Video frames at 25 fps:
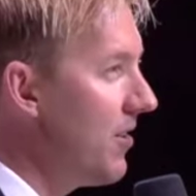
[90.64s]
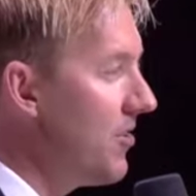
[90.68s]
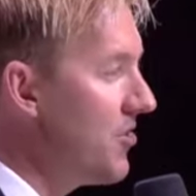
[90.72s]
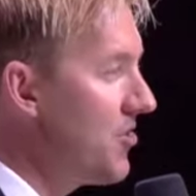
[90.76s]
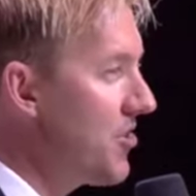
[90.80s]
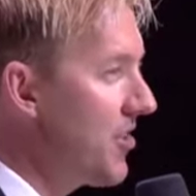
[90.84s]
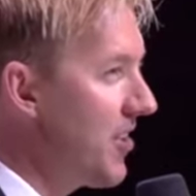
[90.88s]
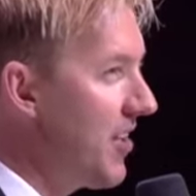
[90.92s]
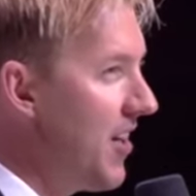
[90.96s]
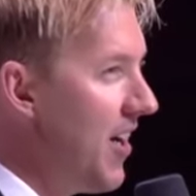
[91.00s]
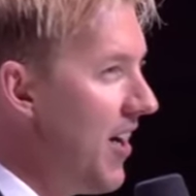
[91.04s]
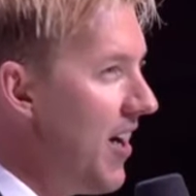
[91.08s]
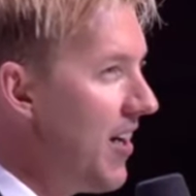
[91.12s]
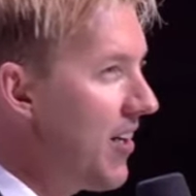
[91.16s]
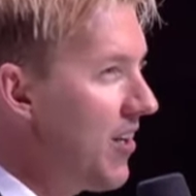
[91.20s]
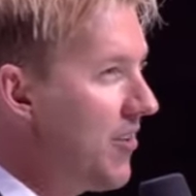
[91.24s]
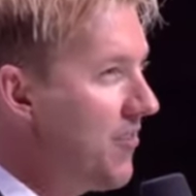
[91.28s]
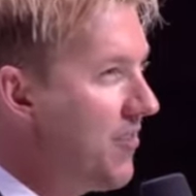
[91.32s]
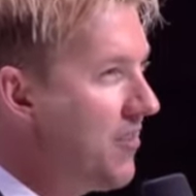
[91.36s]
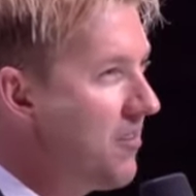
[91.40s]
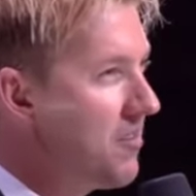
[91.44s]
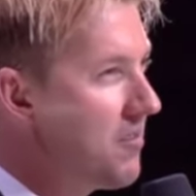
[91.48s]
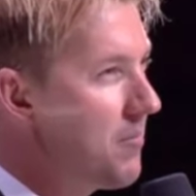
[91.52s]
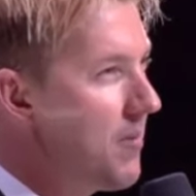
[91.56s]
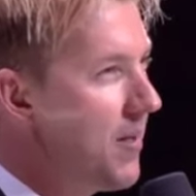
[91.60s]
Chicago, I
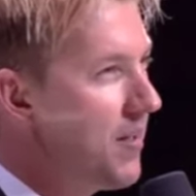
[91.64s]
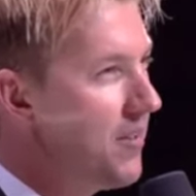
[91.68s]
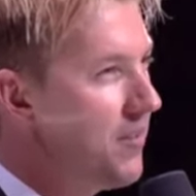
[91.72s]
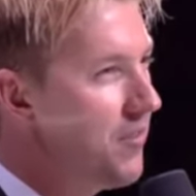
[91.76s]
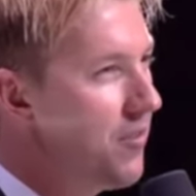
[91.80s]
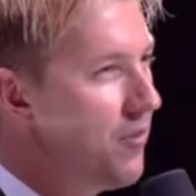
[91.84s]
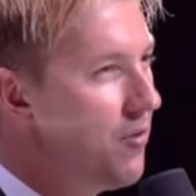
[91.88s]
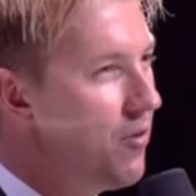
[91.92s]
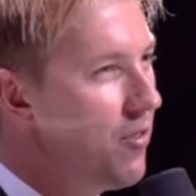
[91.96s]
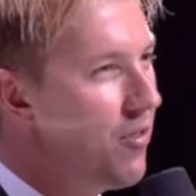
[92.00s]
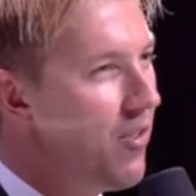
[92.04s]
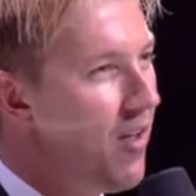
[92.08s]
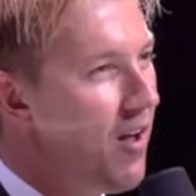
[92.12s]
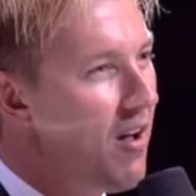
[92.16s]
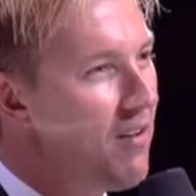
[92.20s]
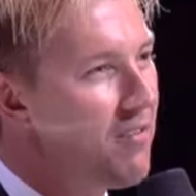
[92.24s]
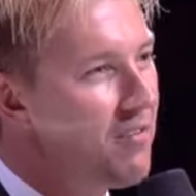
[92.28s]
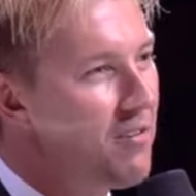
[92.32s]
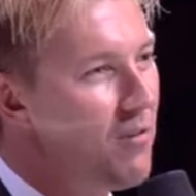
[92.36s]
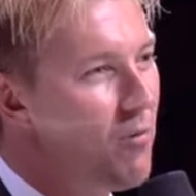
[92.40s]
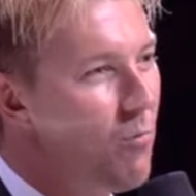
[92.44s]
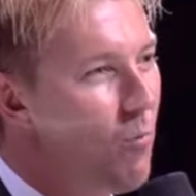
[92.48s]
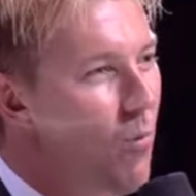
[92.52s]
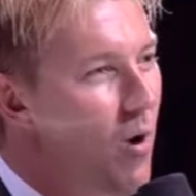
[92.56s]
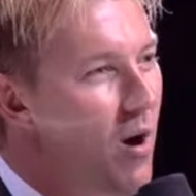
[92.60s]
think it was about
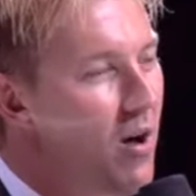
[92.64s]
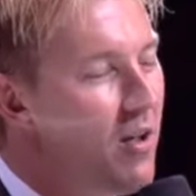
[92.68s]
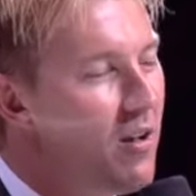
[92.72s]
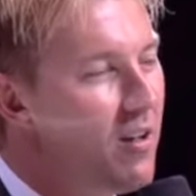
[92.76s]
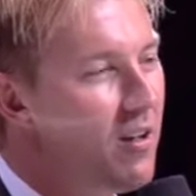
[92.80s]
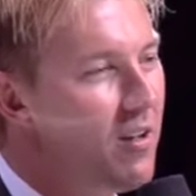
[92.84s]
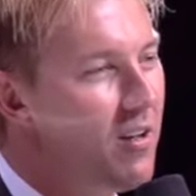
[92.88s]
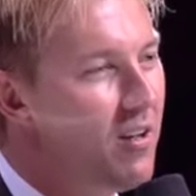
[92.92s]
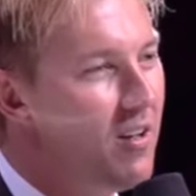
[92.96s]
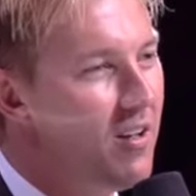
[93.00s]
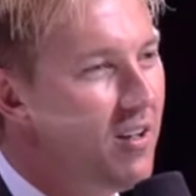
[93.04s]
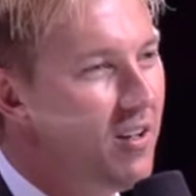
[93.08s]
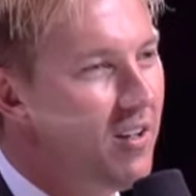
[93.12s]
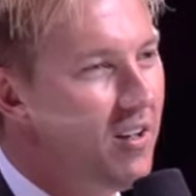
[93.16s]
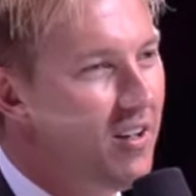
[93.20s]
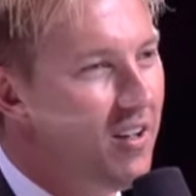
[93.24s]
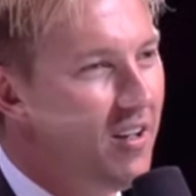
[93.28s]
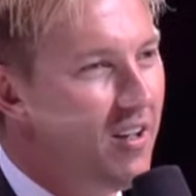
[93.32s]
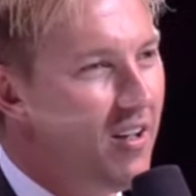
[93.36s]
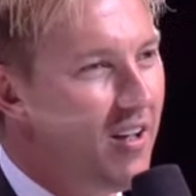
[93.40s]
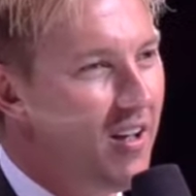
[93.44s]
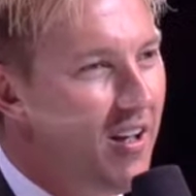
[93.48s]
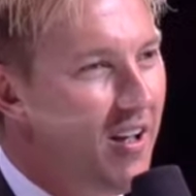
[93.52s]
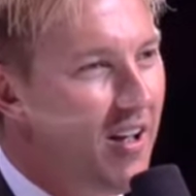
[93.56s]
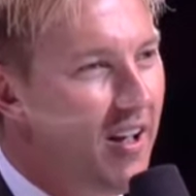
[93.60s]
2001,
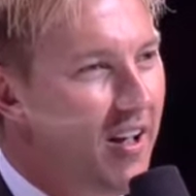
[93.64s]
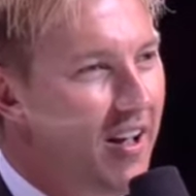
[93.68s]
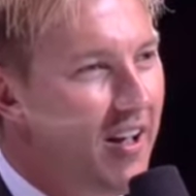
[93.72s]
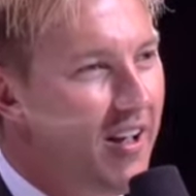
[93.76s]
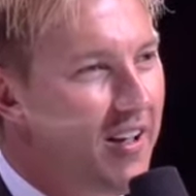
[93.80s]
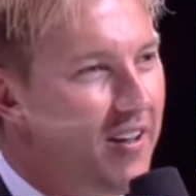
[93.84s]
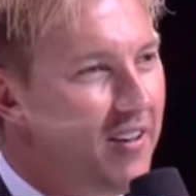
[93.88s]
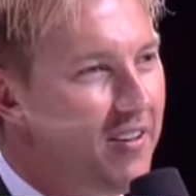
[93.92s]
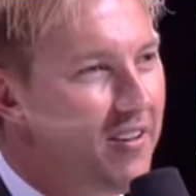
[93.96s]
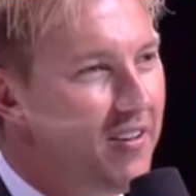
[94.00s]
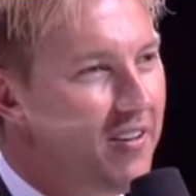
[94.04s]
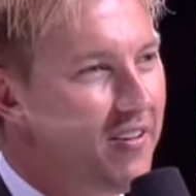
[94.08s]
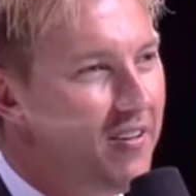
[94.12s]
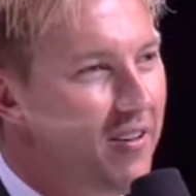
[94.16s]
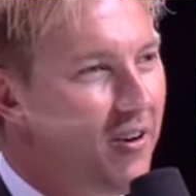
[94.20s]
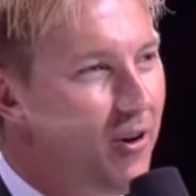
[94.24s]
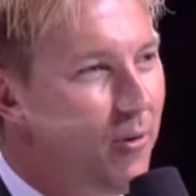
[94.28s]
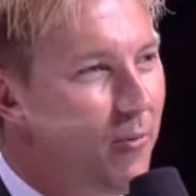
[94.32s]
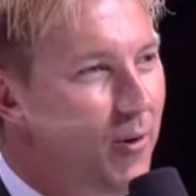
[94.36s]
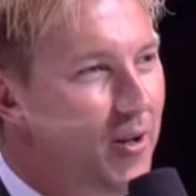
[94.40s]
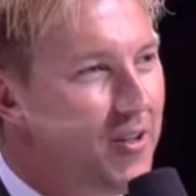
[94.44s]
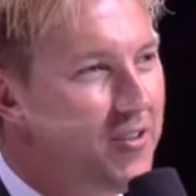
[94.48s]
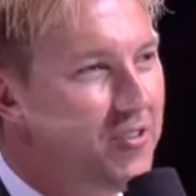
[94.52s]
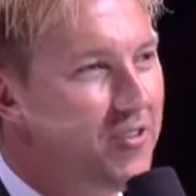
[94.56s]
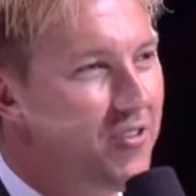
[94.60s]
and I
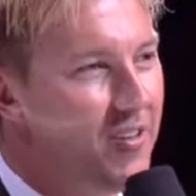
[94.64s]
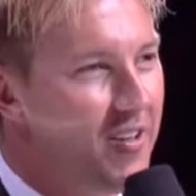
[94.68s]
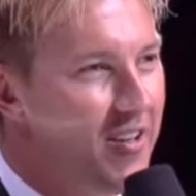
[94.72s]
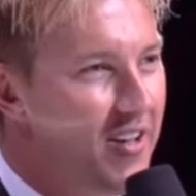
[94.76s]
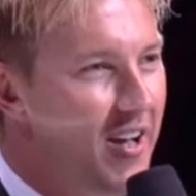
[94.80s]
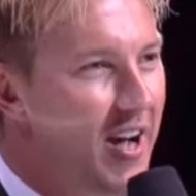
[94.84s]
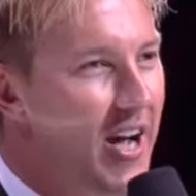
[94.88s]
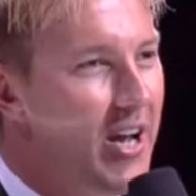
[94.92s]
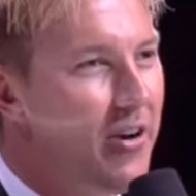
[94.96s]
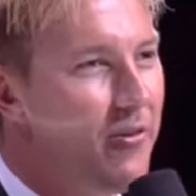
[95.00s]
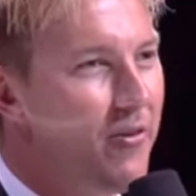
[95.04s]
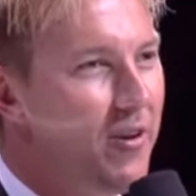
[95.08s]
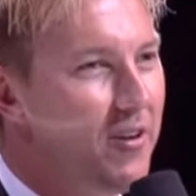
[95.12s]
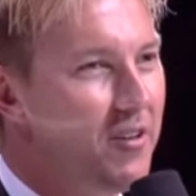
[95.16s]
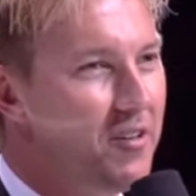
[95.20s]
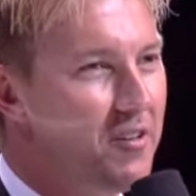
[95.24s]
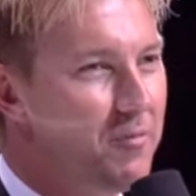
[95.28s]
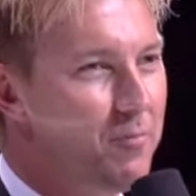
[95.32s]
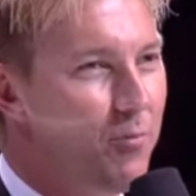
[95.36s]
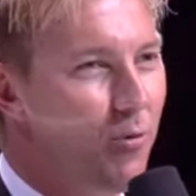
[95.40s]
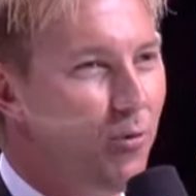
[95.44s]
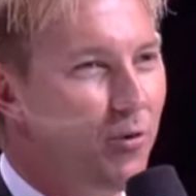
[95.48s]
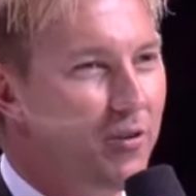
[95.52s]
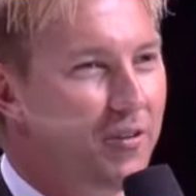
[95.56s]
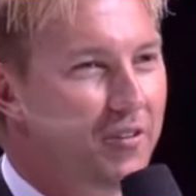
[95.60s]
went to the Gatorade
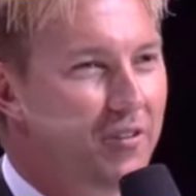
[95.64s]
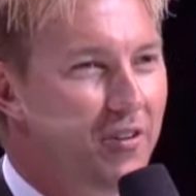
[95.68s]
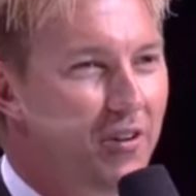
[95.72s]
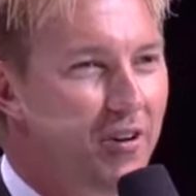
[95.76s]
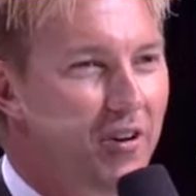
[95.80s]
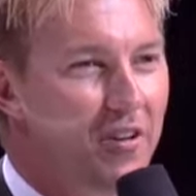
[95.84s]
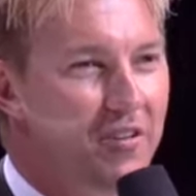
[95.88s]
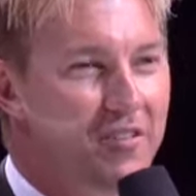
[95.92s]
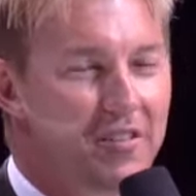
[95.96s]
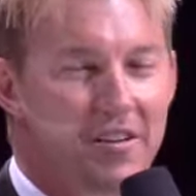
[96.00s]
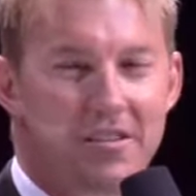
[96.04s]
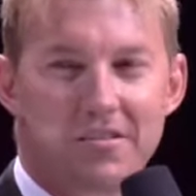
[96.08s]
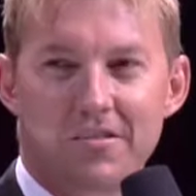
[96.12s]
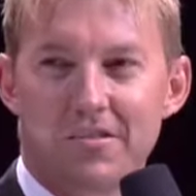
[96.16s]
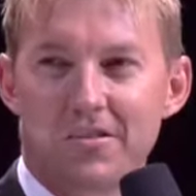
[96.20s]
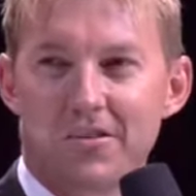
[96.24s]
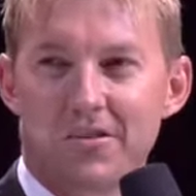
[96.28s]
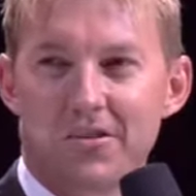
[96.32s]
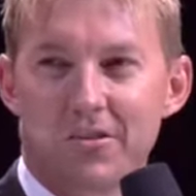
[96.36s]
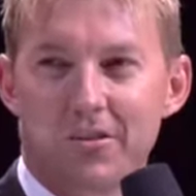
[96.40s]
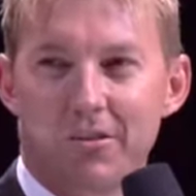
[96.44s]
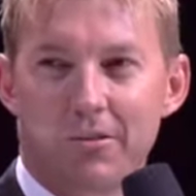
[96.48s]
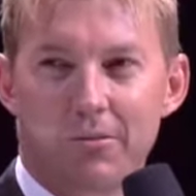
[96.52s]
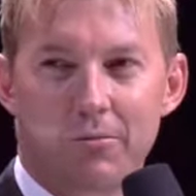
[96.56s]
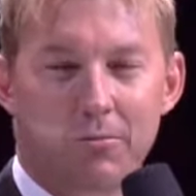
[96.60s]
Sports Science
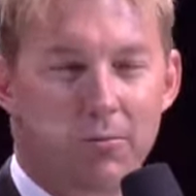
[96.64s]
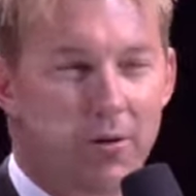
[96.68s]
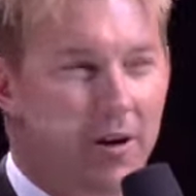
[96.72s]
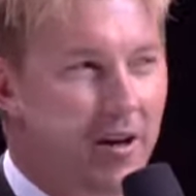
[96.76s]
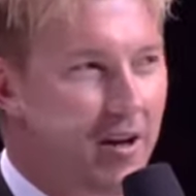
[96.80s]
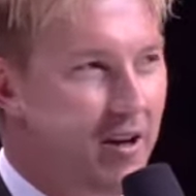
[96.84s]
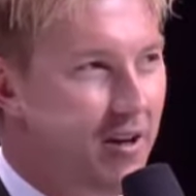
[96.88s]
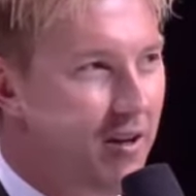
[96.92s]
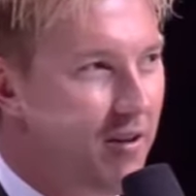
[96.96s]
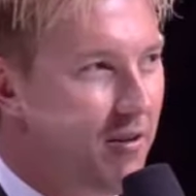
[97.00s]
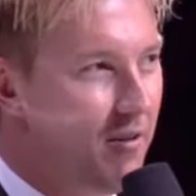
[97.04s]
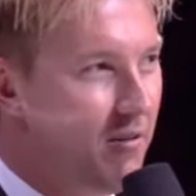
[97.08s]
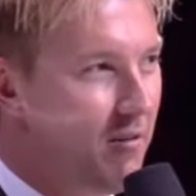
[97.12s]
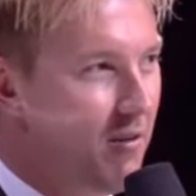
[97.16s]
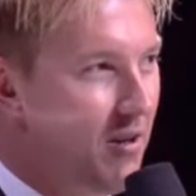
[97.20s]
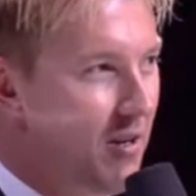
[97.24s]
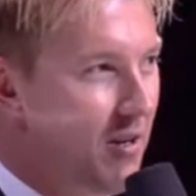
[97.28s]
Institute where,